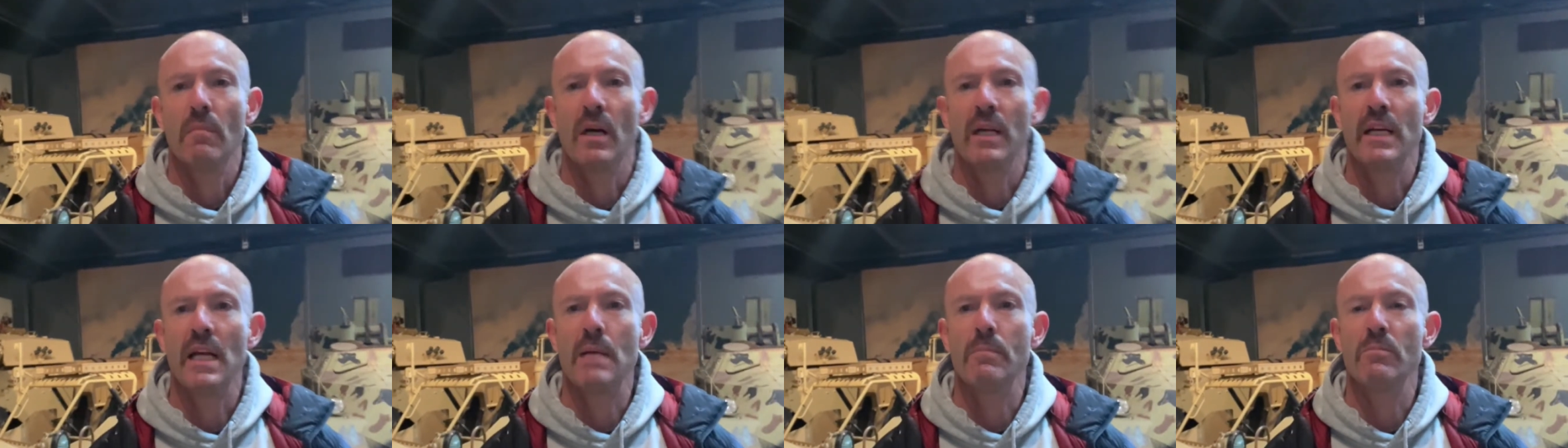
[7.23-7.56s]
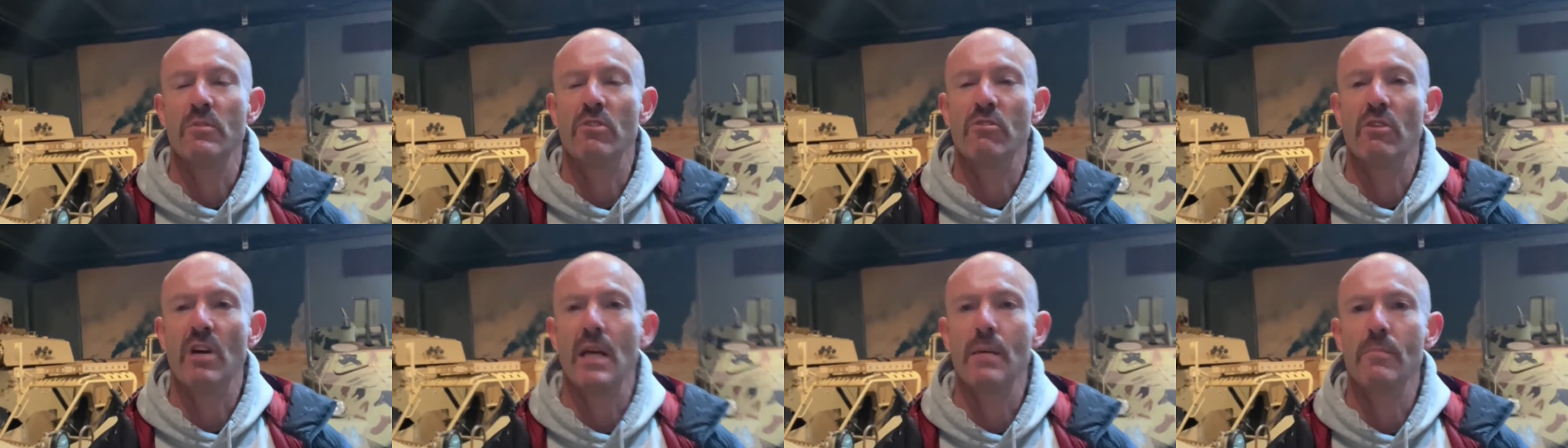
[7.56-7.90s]
name is
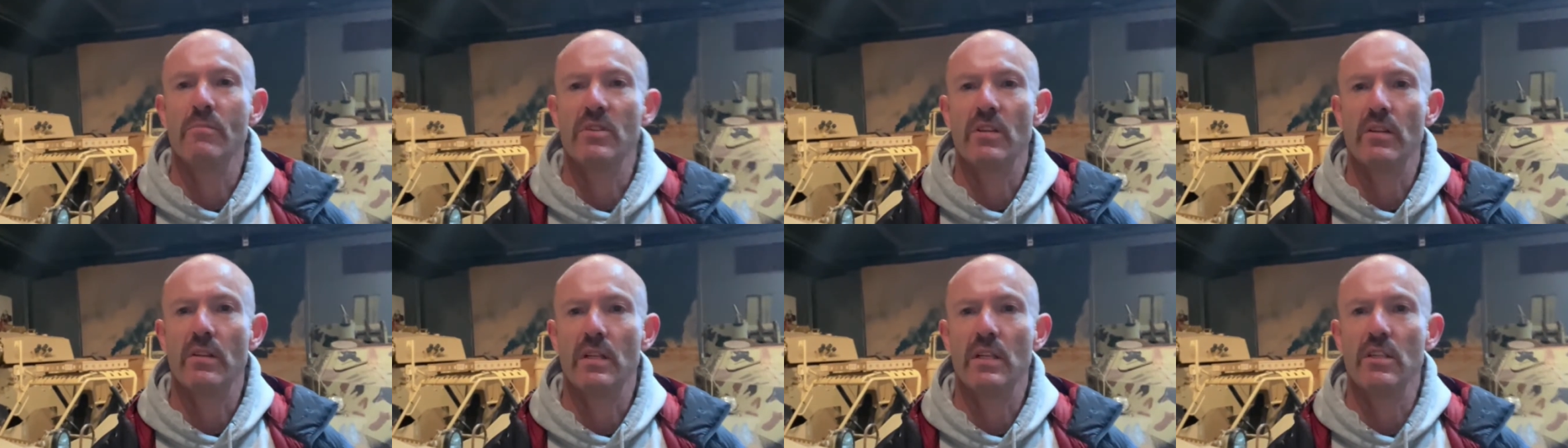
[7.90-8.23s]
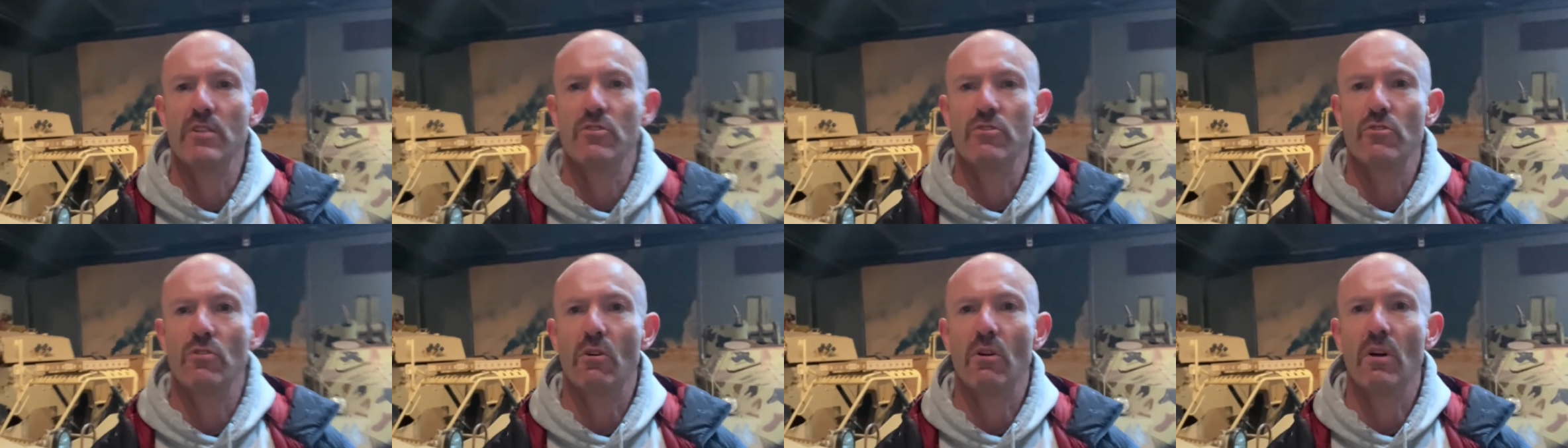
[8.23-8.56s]
Graham
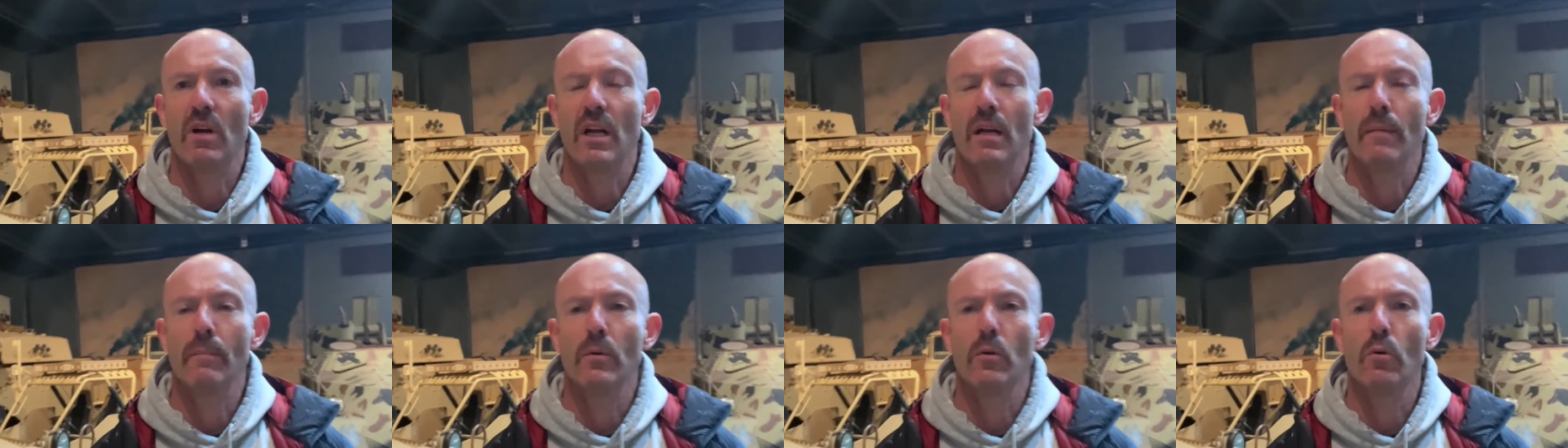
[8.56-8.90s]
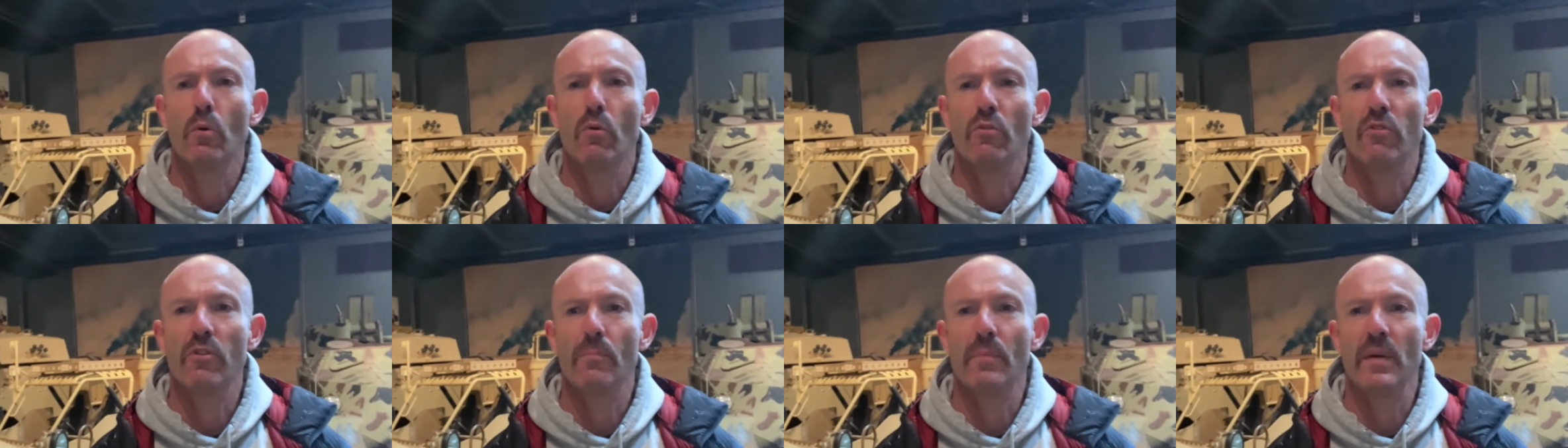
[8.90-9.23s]
Tytherleigh-Strong and I'm an
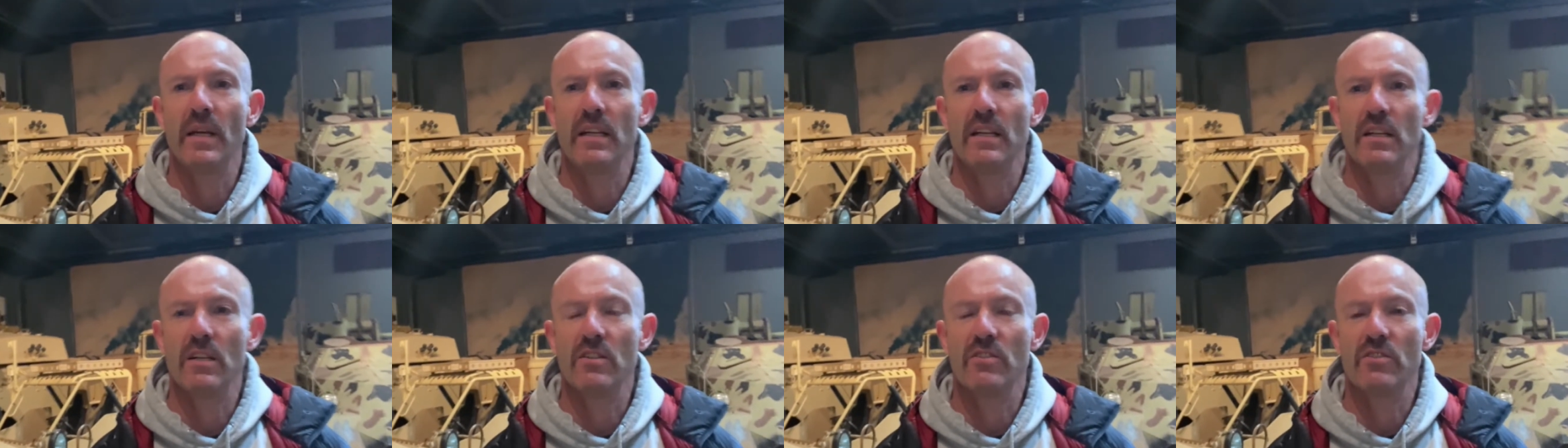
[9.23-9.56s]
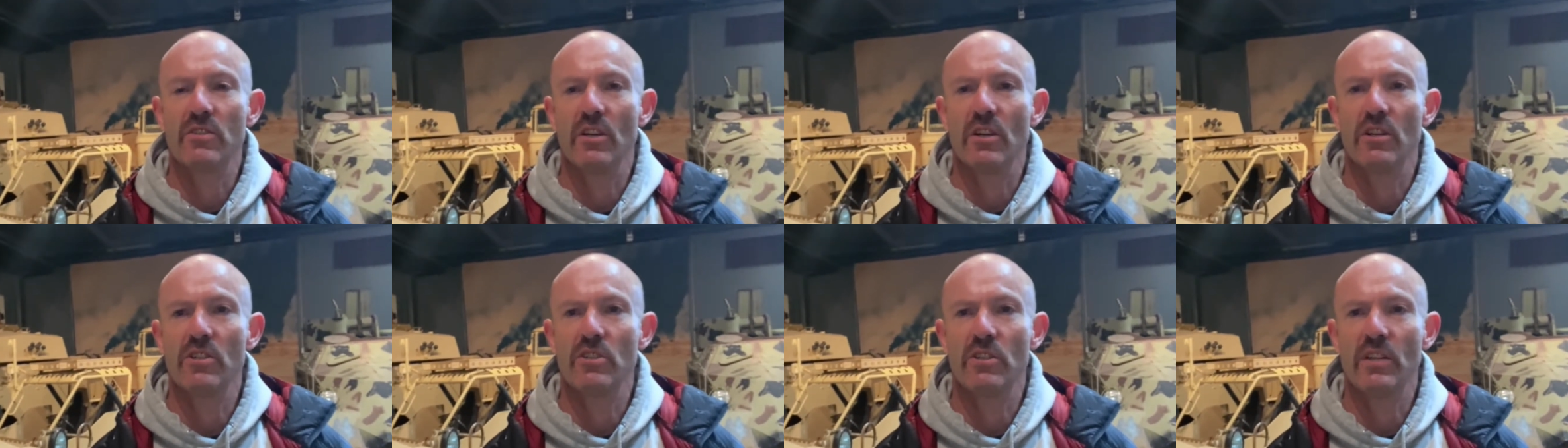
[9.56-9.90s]
orthopaedic
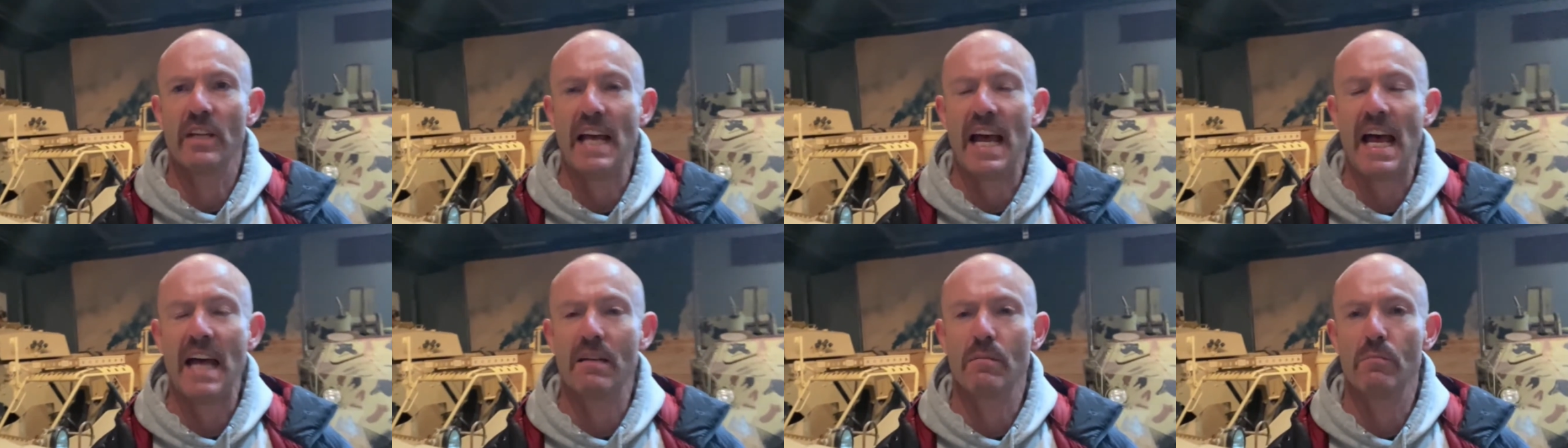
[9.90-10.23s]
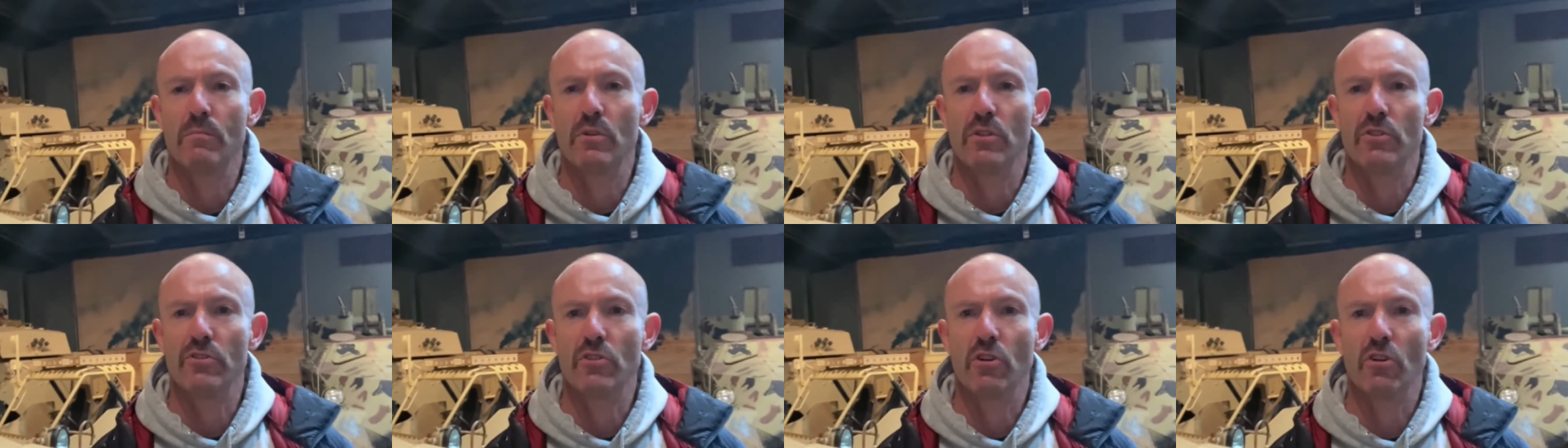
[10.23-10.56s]
surgeon at
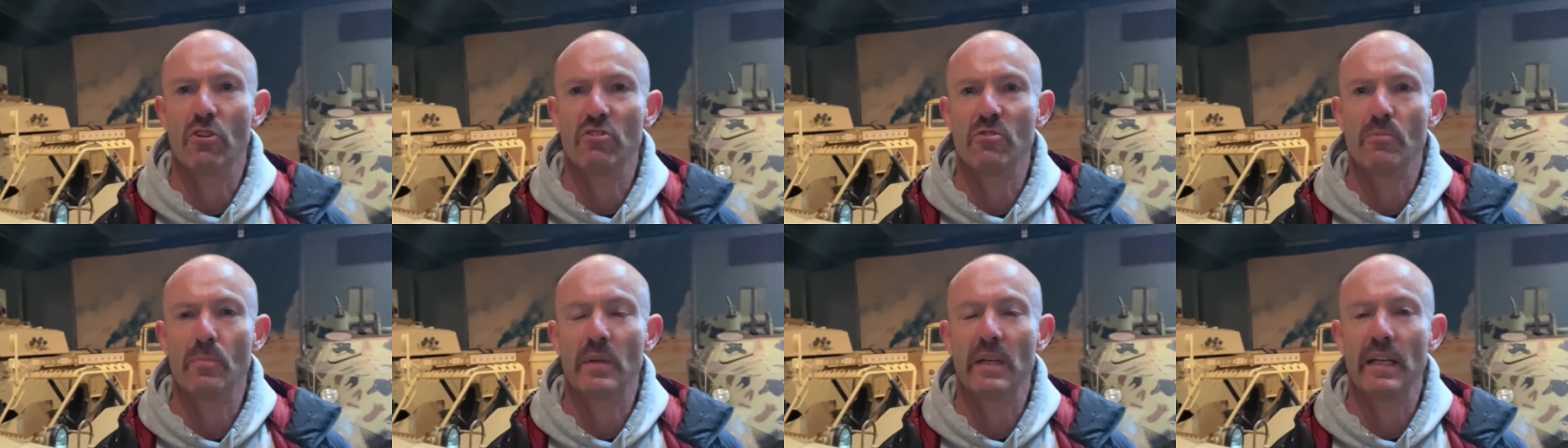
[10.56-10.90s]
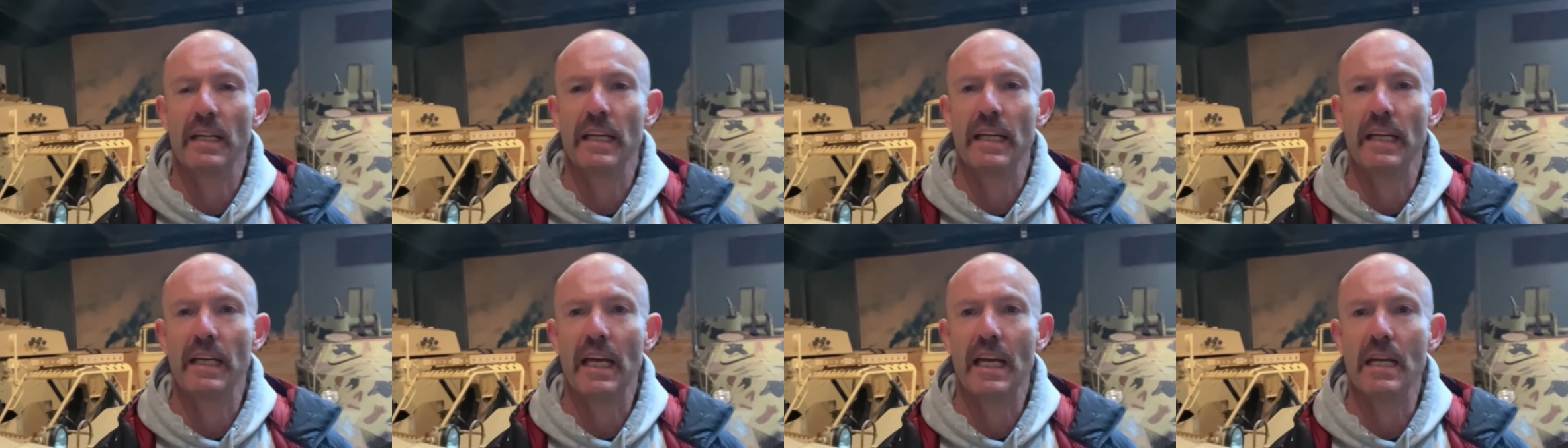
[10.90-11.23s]
Addenbrooke's Hospital
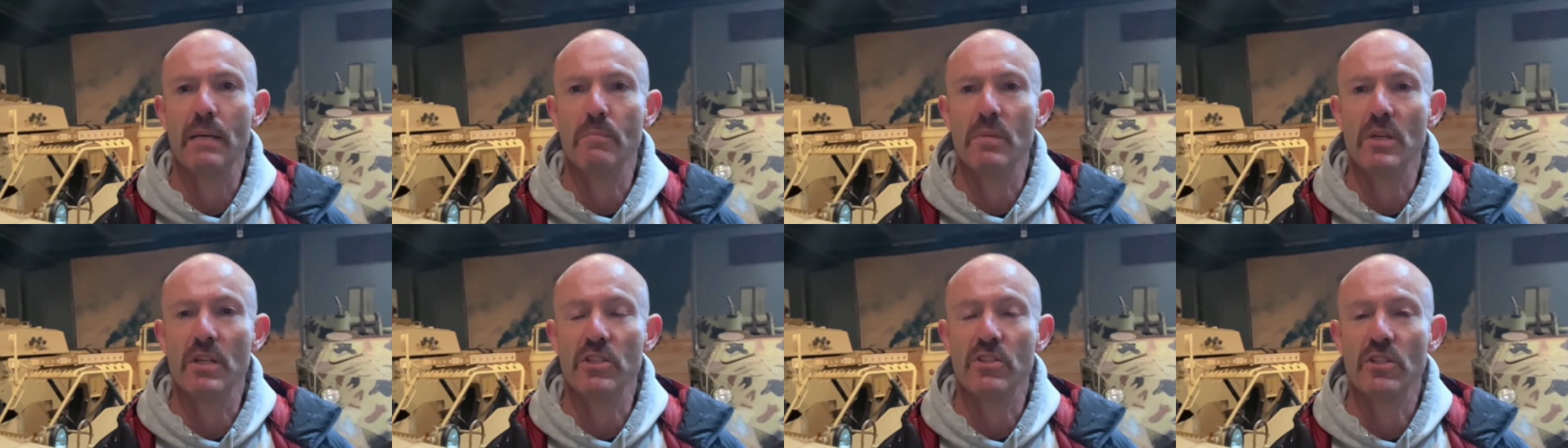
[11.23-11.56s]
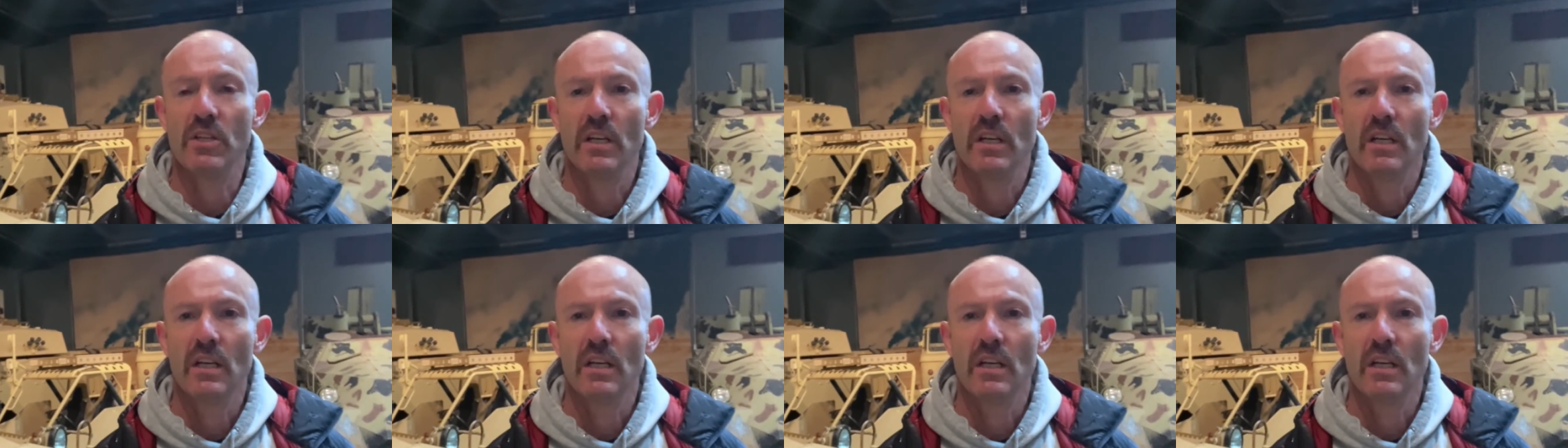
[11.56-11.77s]
in Cambridge.